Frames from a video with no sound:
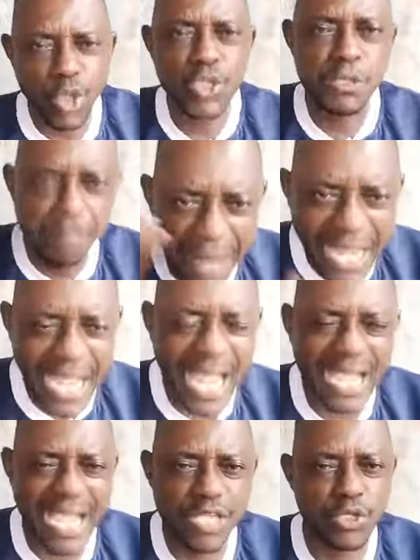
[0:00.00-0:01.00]
to
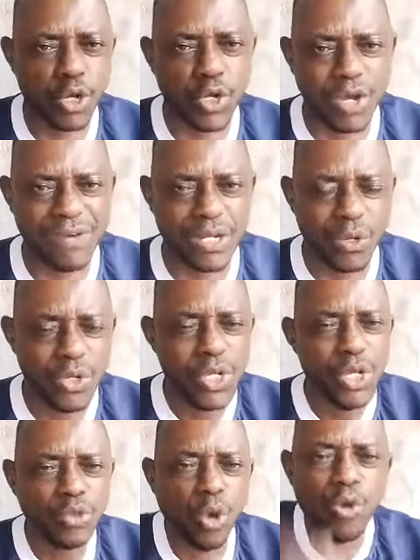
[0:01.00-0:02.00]
speak against your governor,
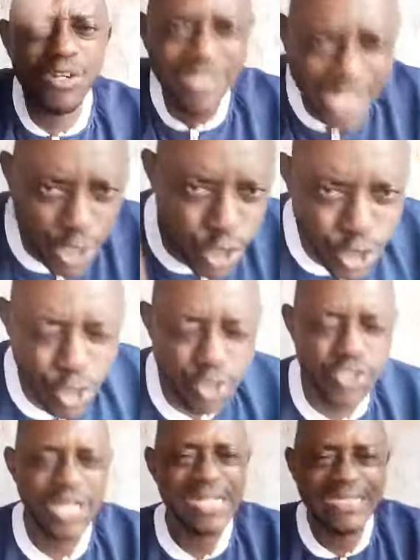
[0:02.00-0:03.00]
to
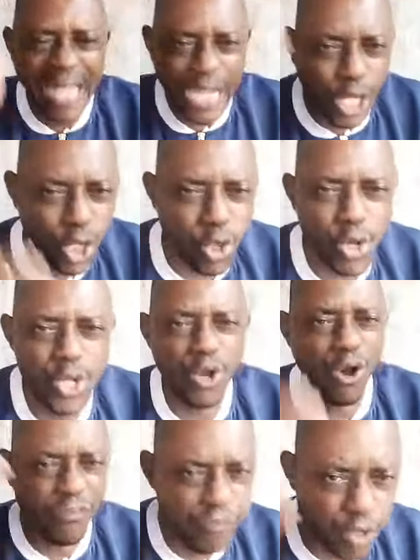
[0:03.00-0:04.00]
reduce the
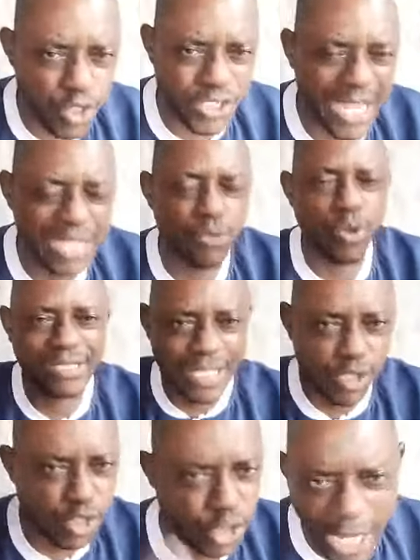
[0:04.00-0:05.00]
glory of your state. What
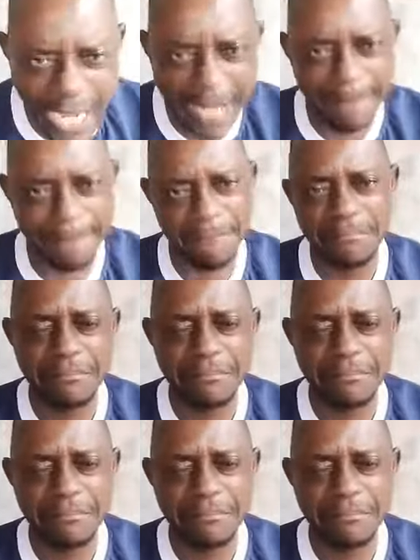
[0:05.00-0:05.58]
a shame.